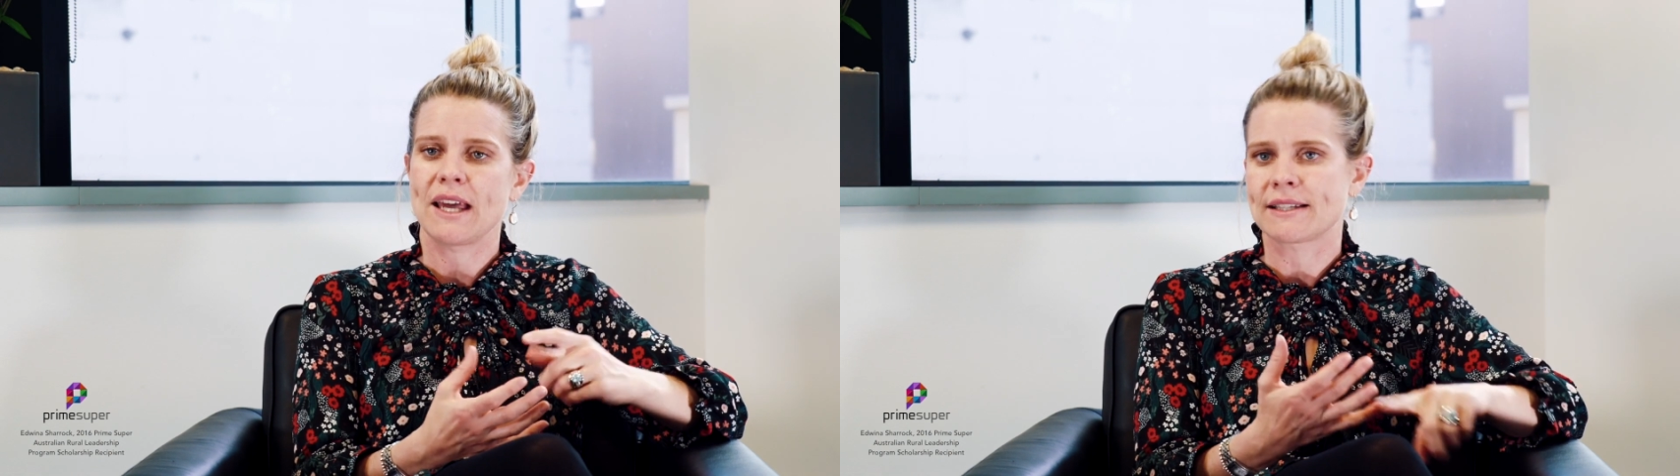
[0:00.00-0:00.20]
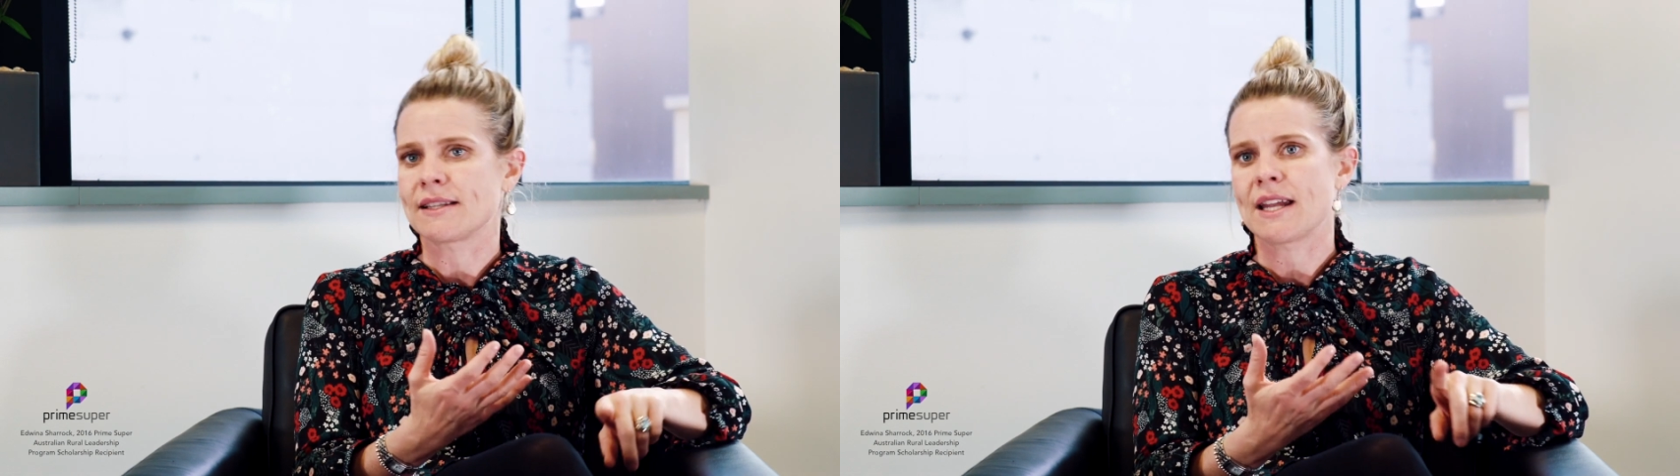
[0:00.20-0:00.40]

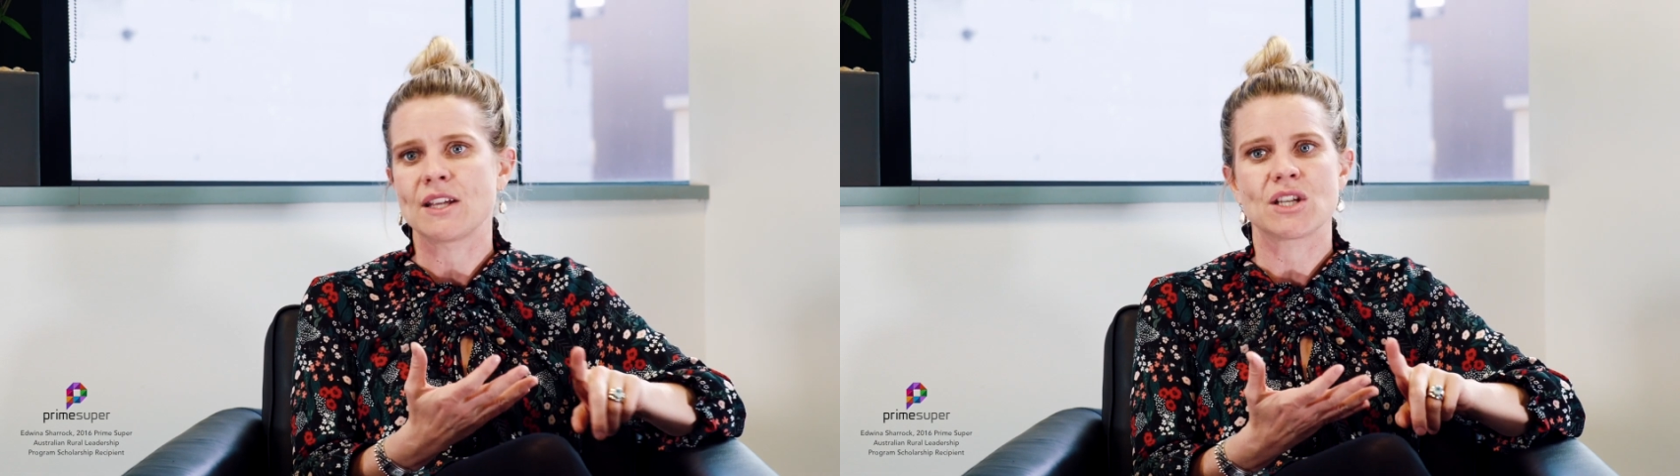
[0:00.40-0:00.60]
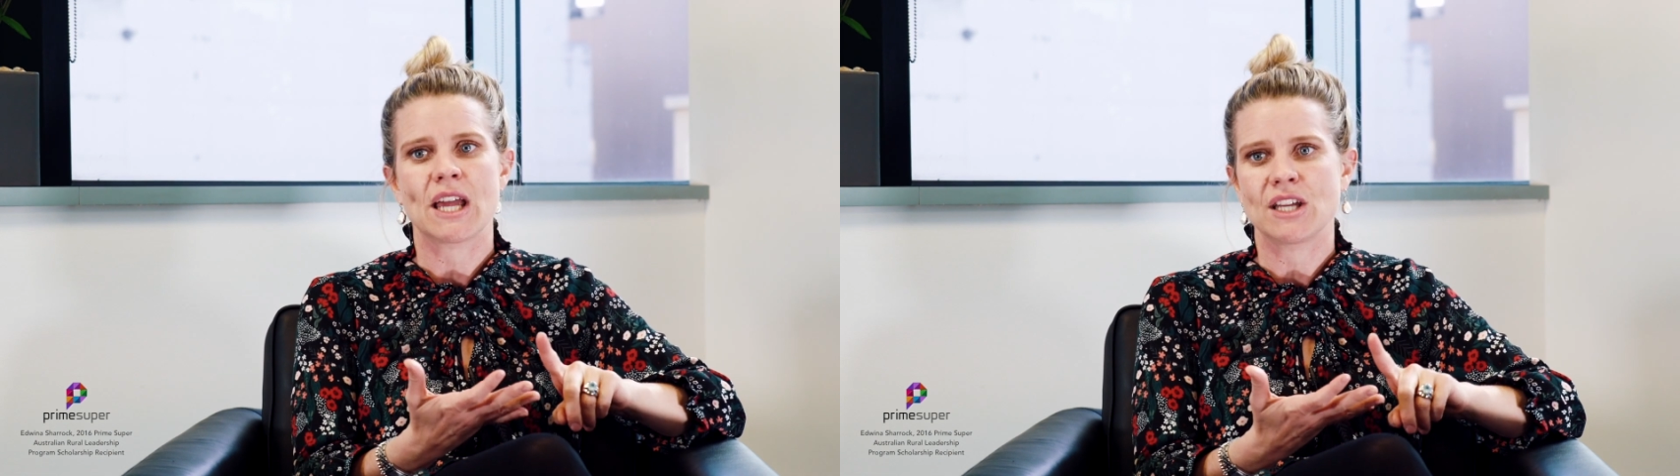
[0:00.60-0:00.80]
excellent
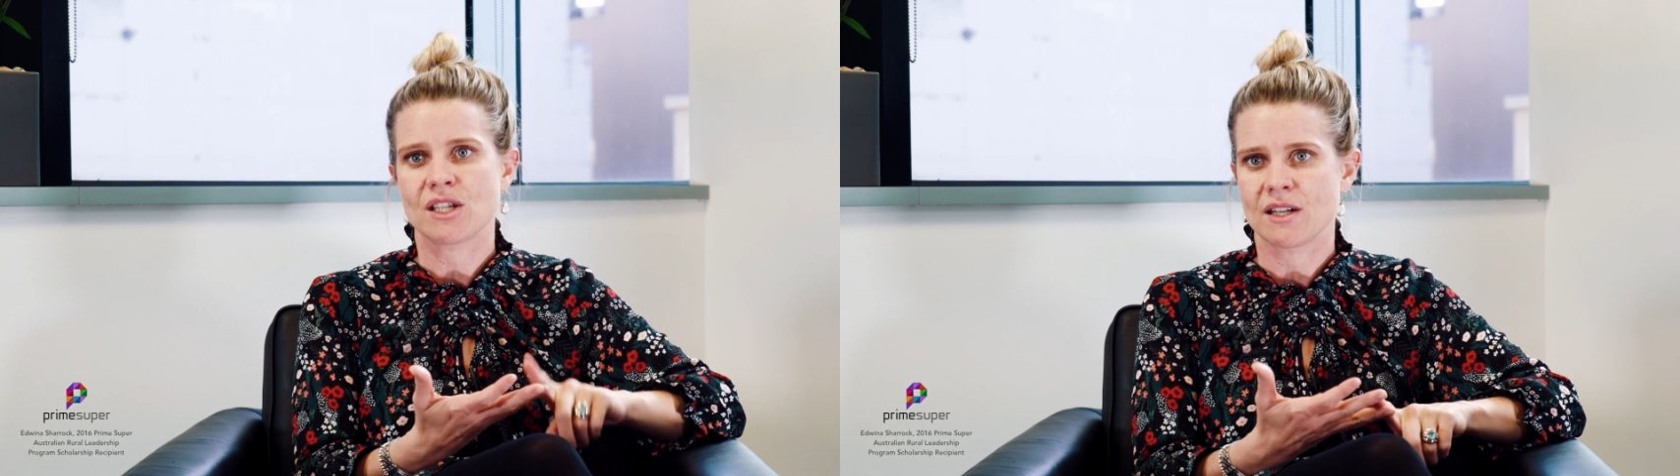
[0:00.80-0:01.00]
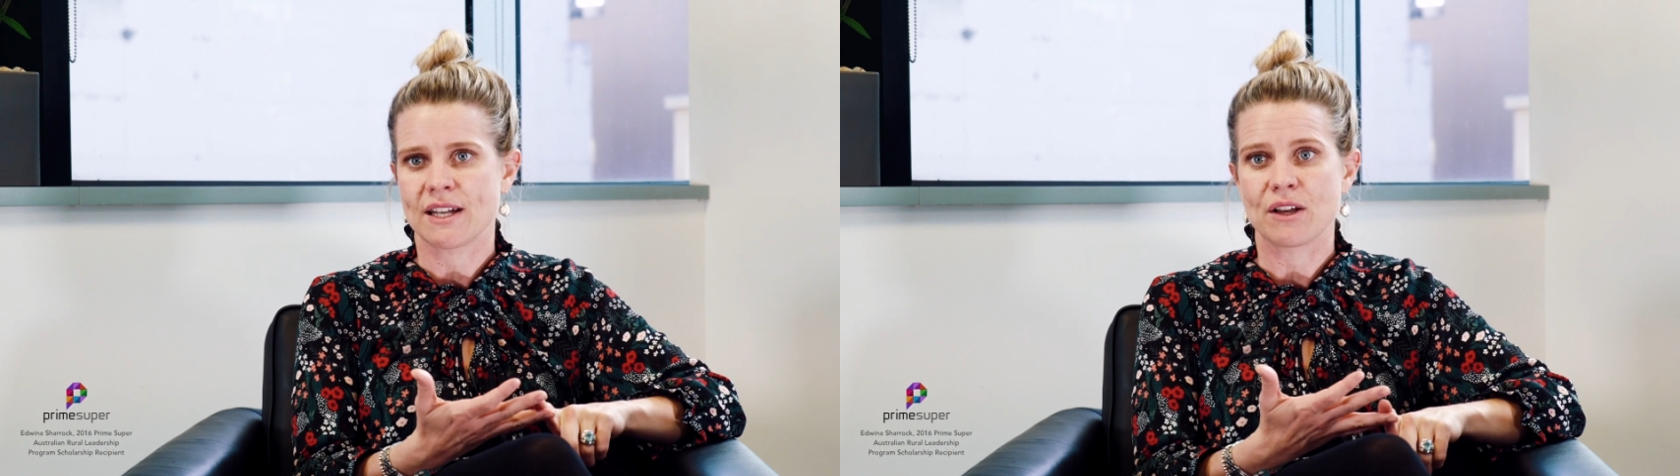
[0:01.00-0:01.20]

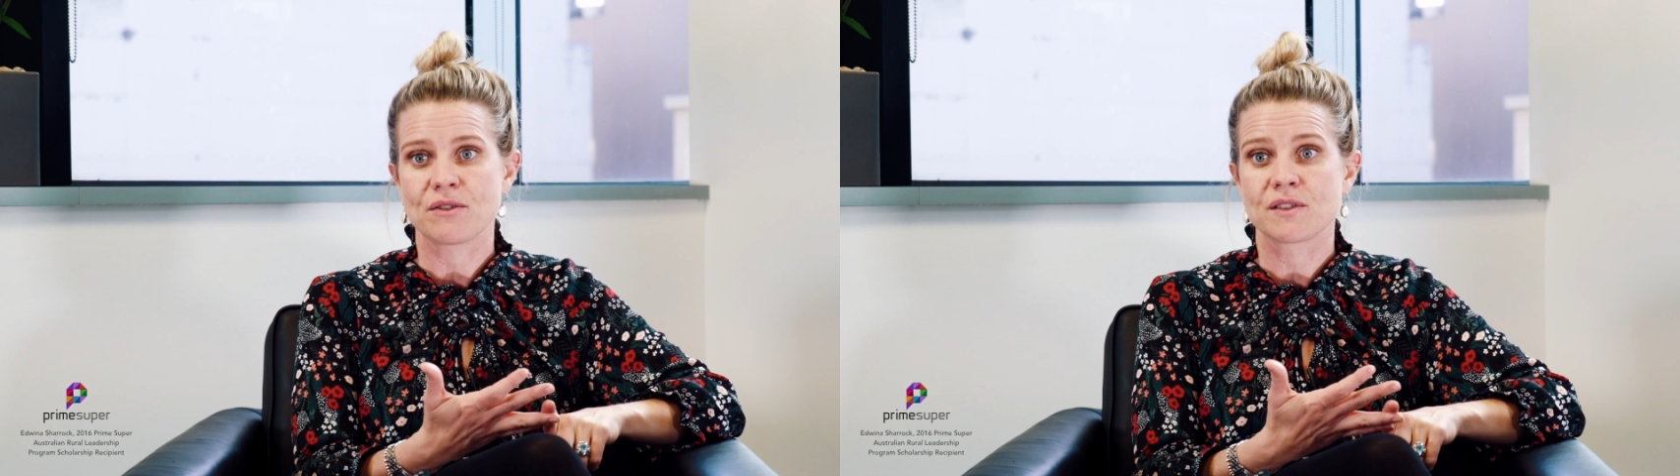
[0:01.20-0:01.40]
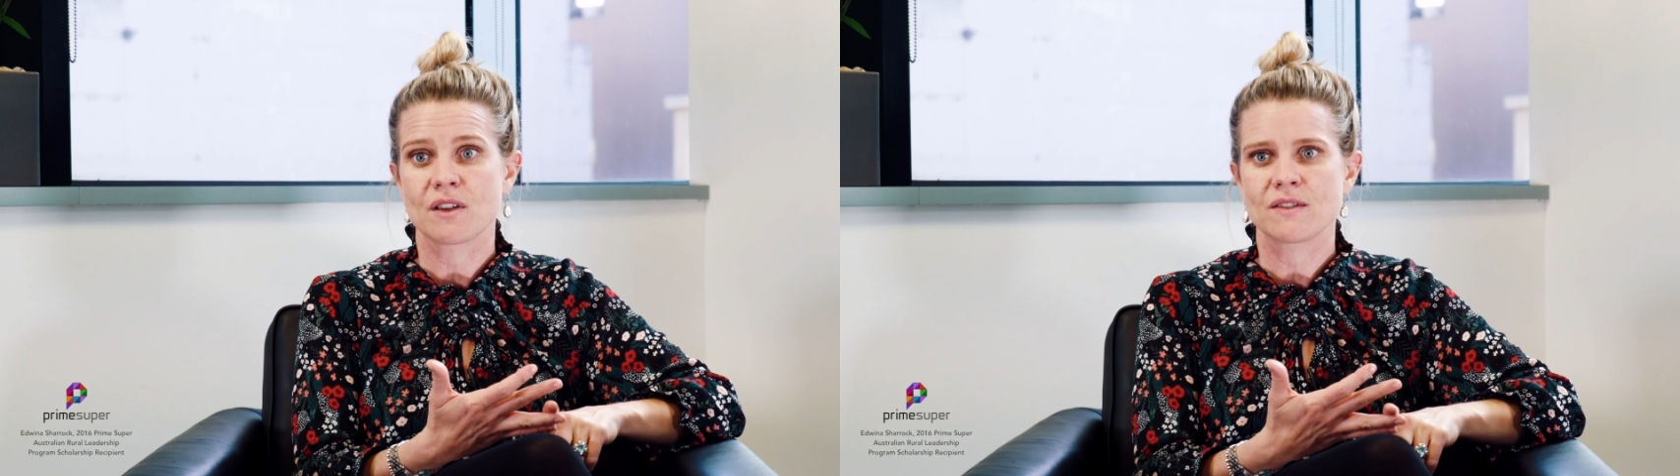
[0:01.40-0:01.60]
education and
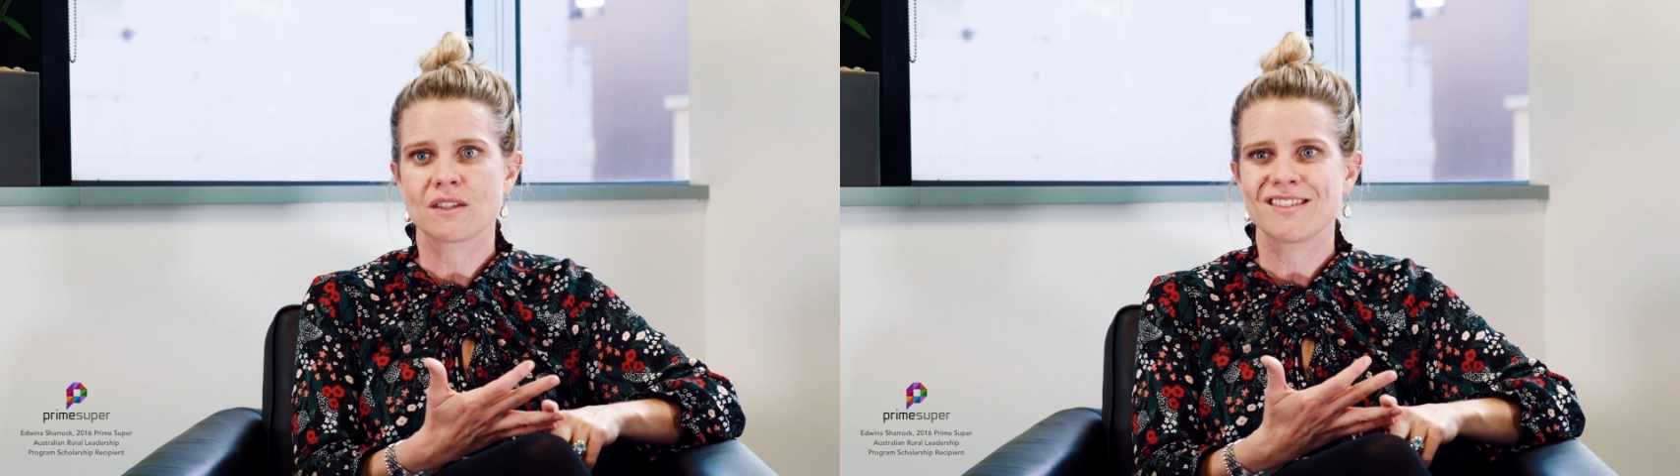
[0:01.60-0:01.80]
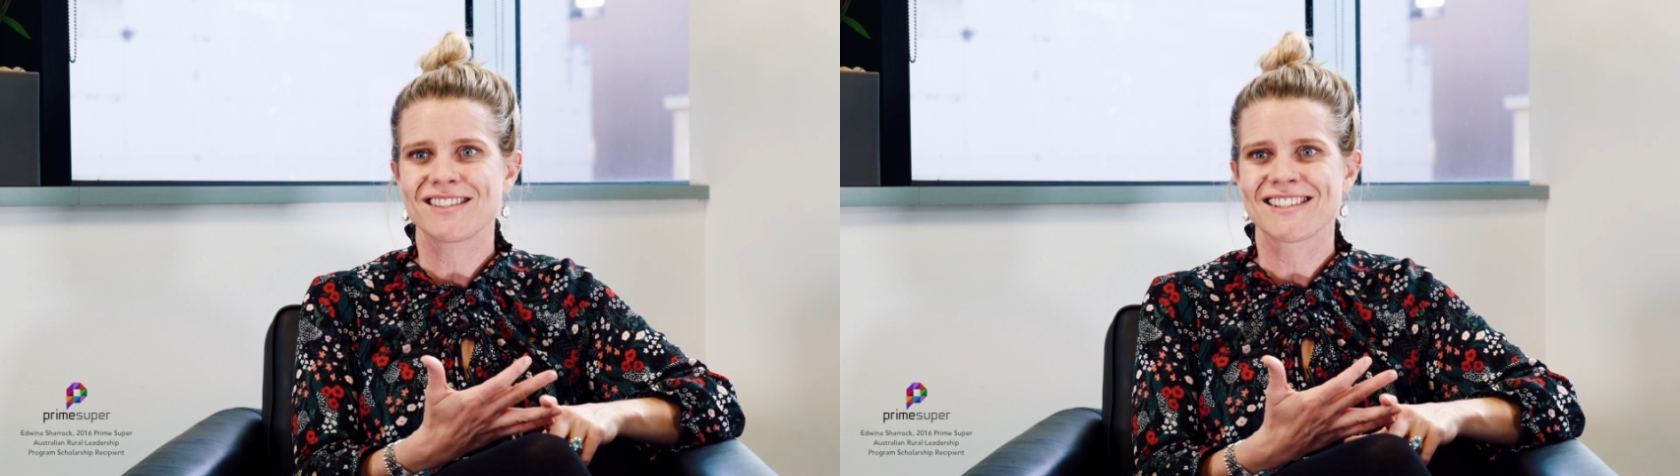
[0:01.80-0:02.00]
health
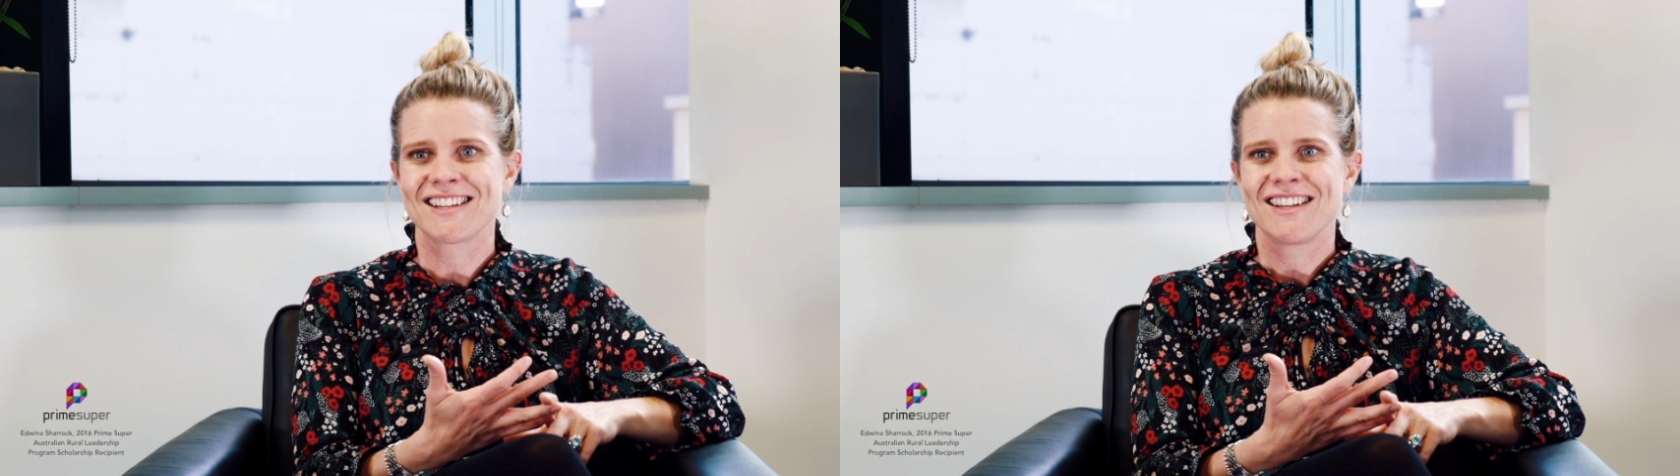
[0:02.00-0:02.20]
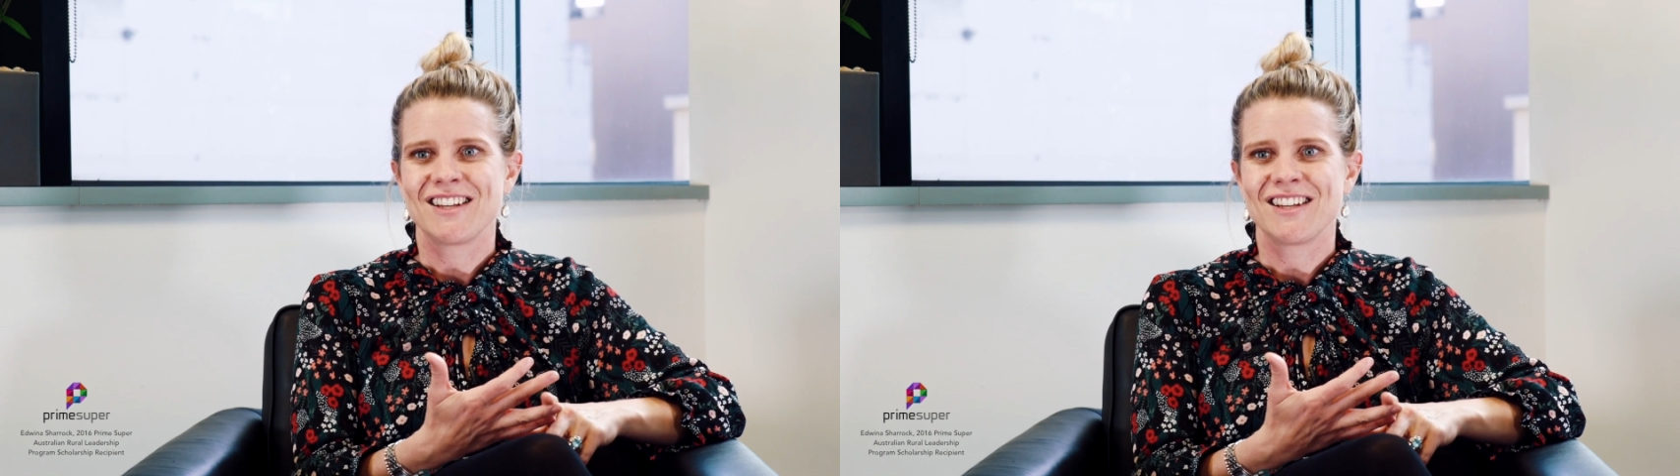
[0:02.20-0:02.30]
services.